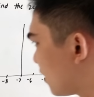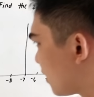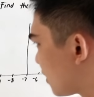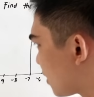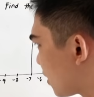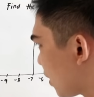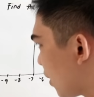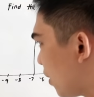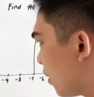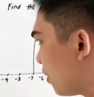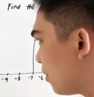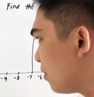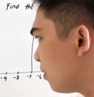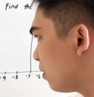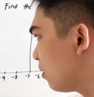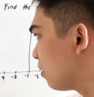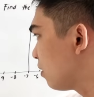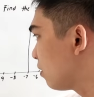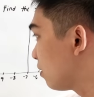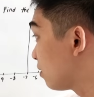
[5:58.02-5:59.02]

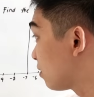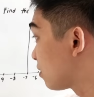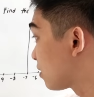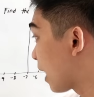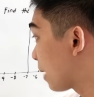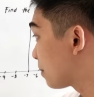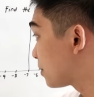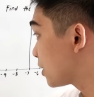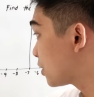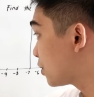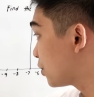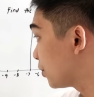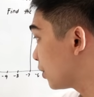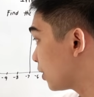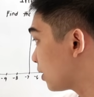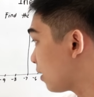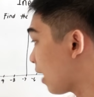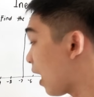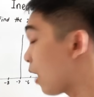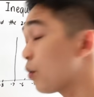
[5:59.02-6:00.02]
So,
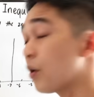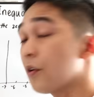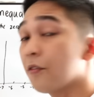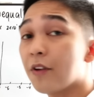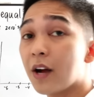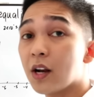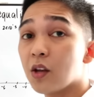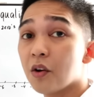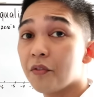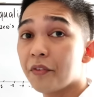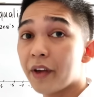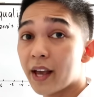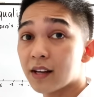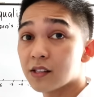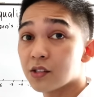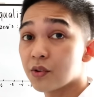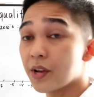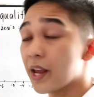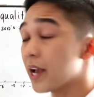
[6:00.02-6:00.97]
substitute our value of x to